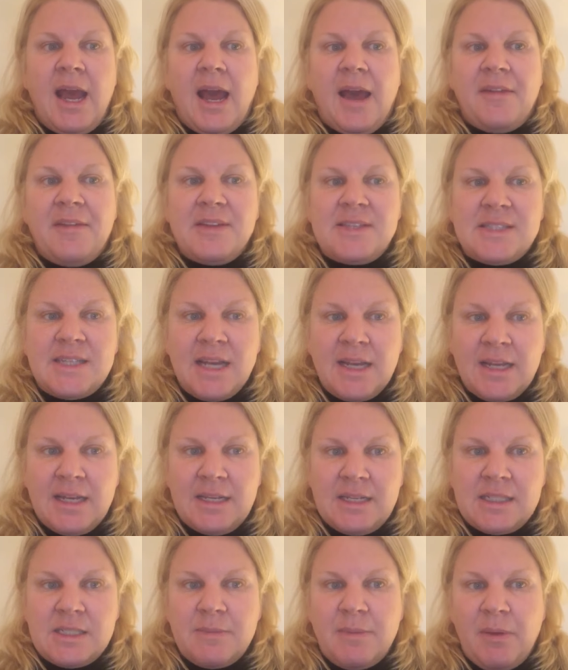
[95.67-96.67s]
And the
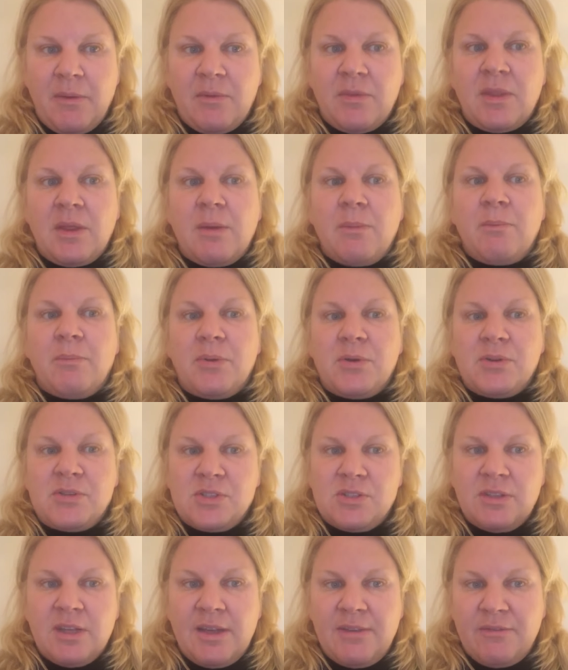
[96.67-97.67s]
second is about the
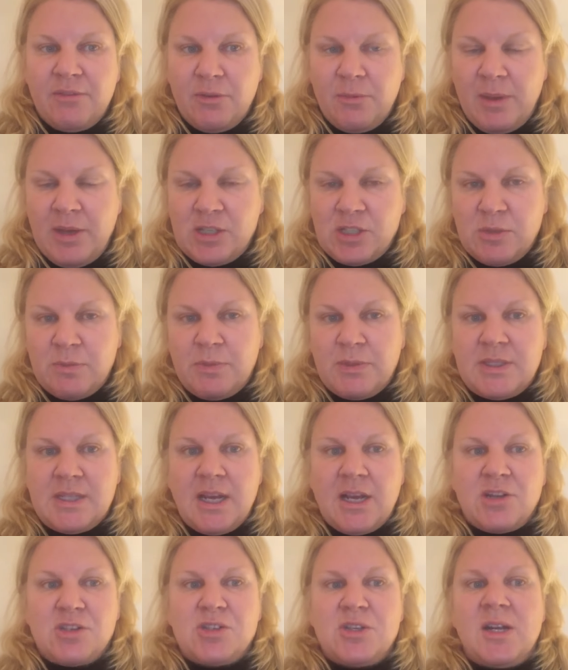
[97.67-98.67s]
Personal Information
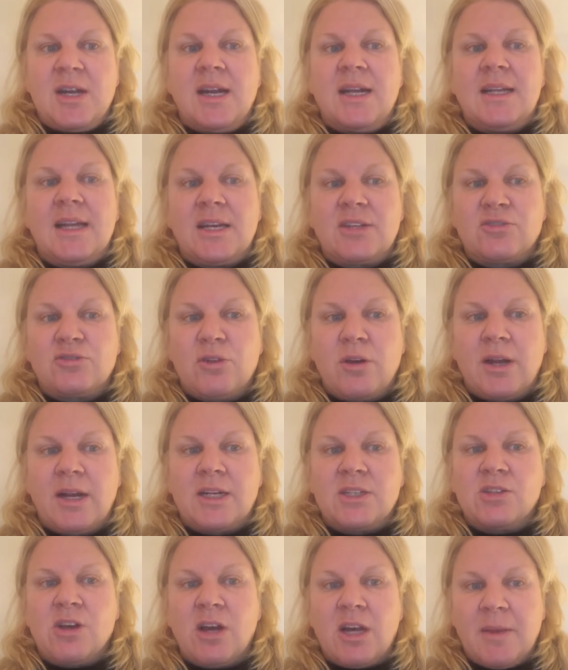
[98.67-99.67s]
Protection and
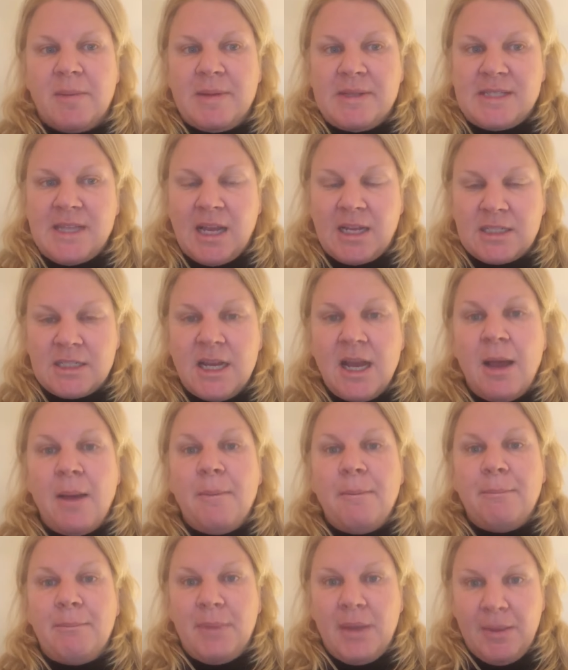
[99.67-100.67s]
Electronic Documents Act,
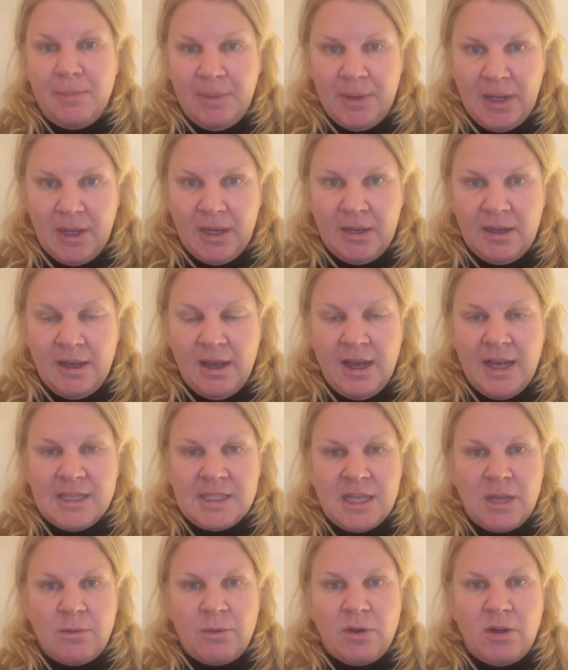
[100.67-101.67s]
PIPEDA, as
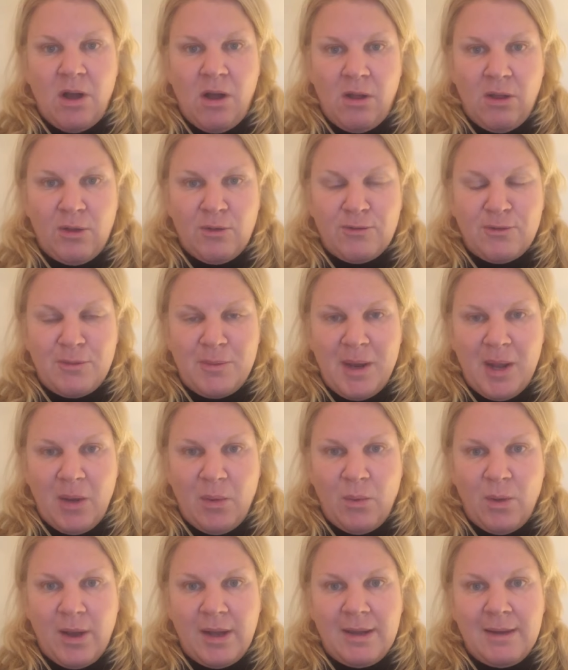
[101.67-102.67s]
I will call it from now
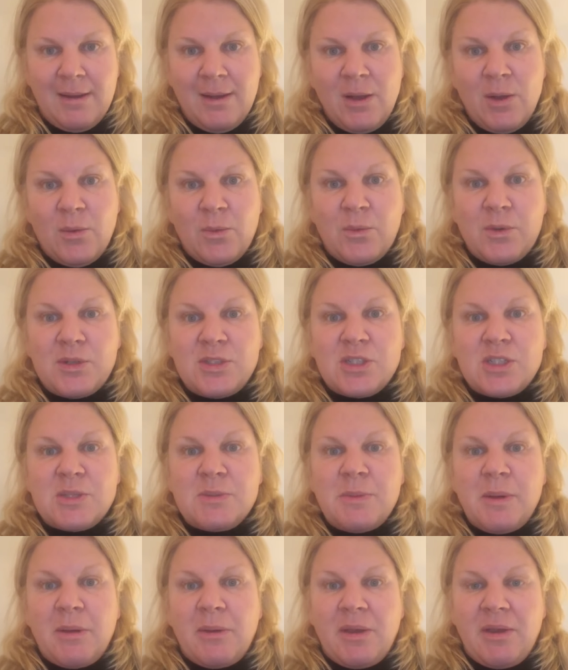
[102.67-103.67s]
on, which is
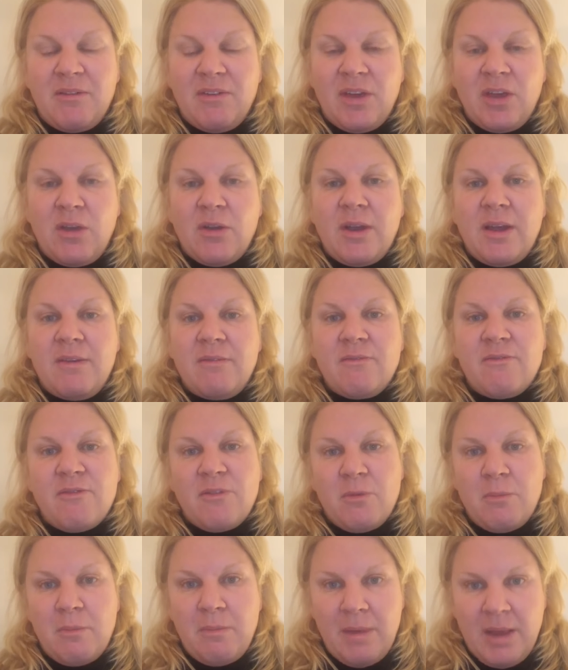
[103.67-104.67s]
about giving your
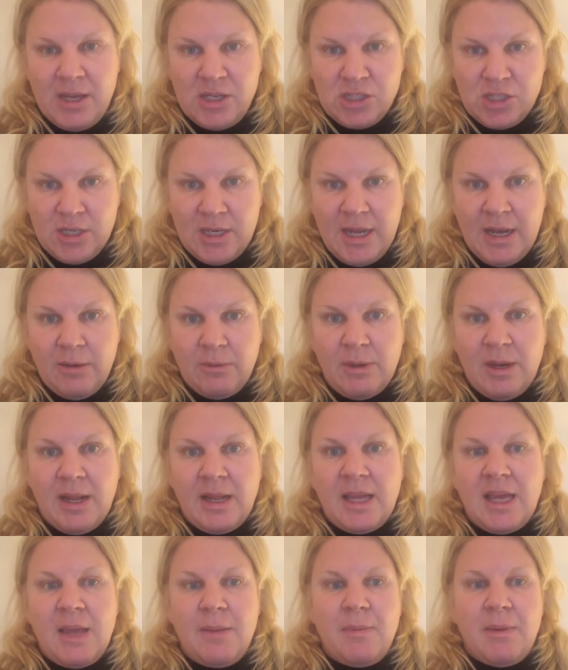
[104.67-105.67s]
information out
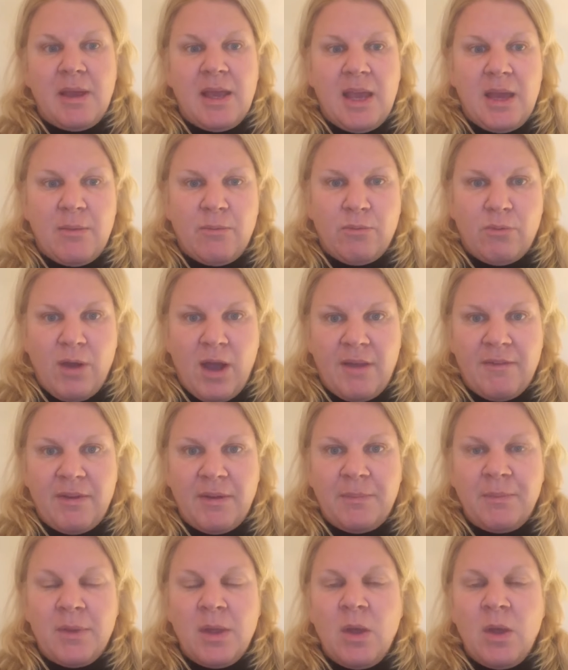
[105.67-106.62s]
and keeping it private.